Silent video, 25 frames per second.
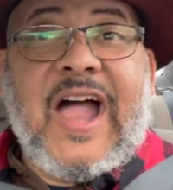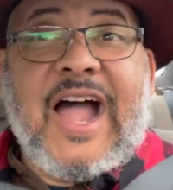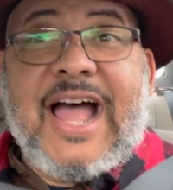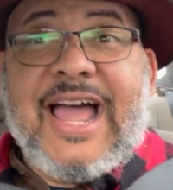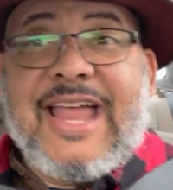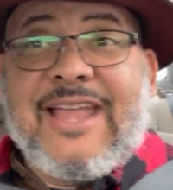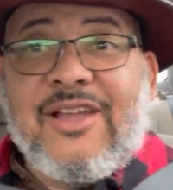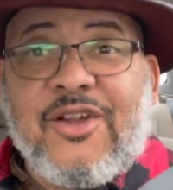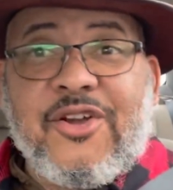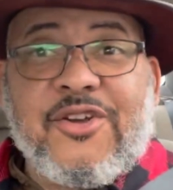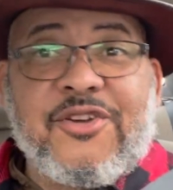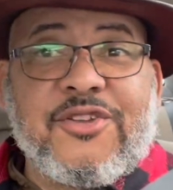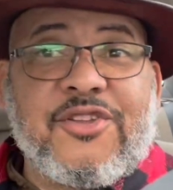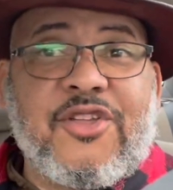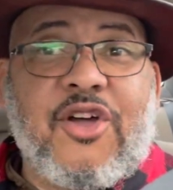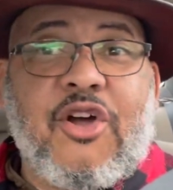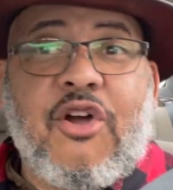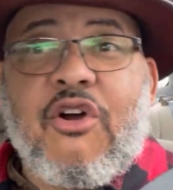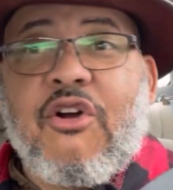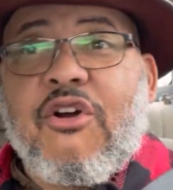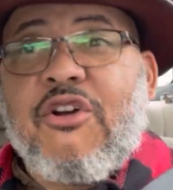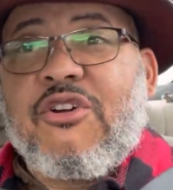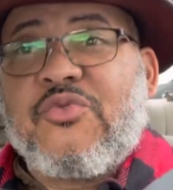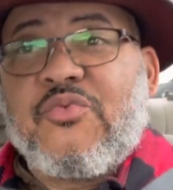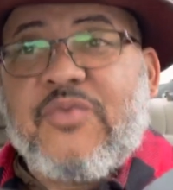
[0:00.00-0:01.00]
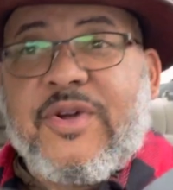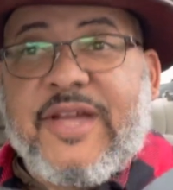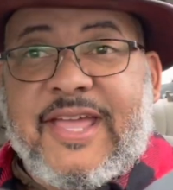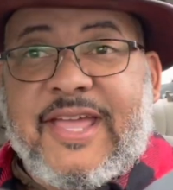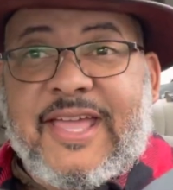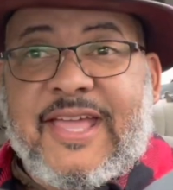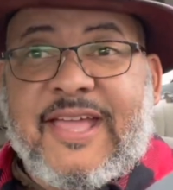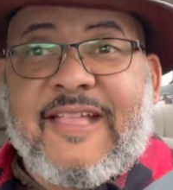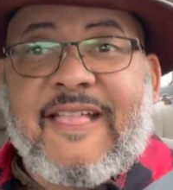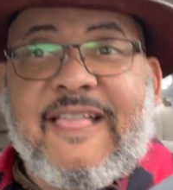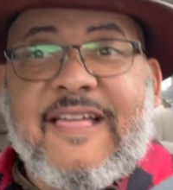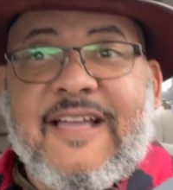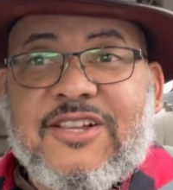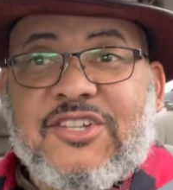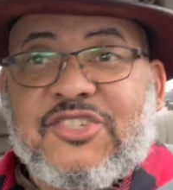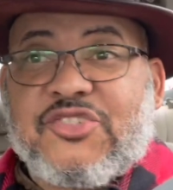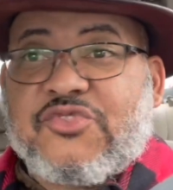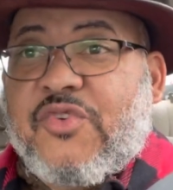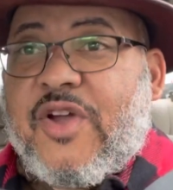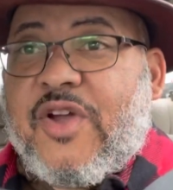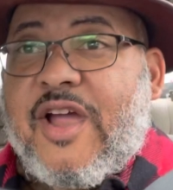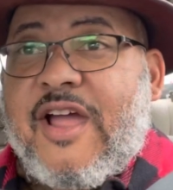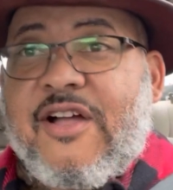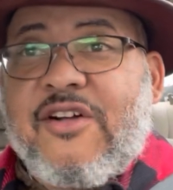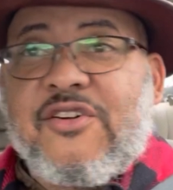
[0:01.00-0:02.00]
I learned the hard way,
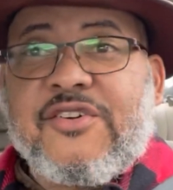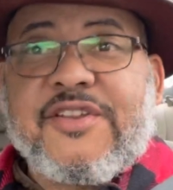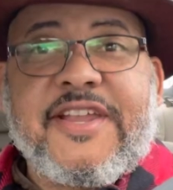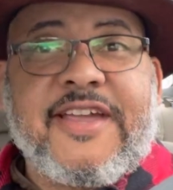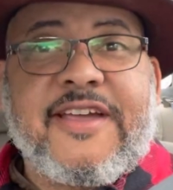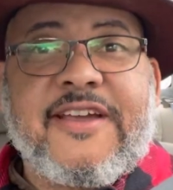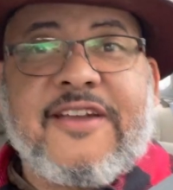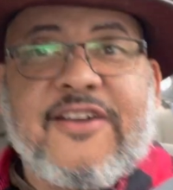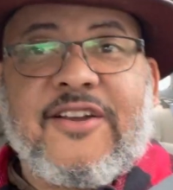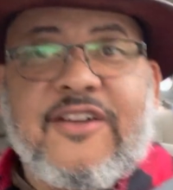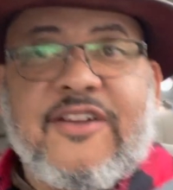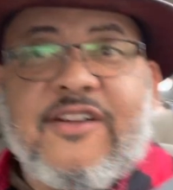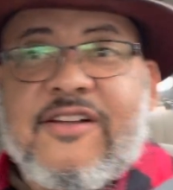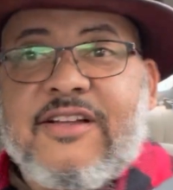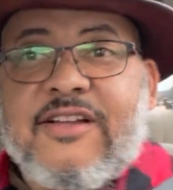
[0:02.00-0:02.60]
trial and error,